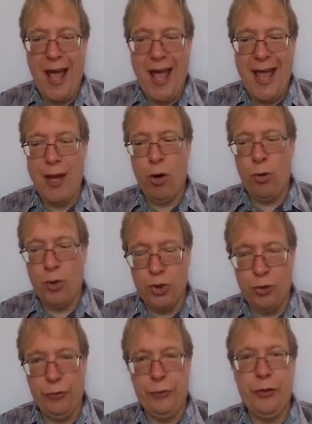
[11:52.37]
a
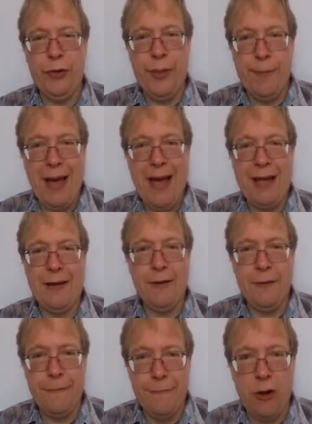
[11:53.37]
horizontal demand
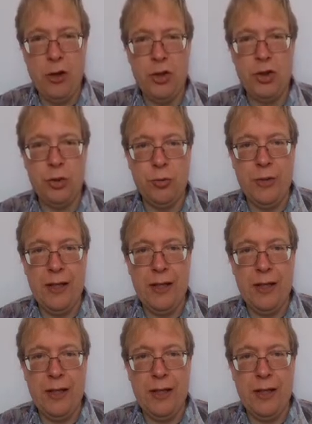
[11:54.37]
function,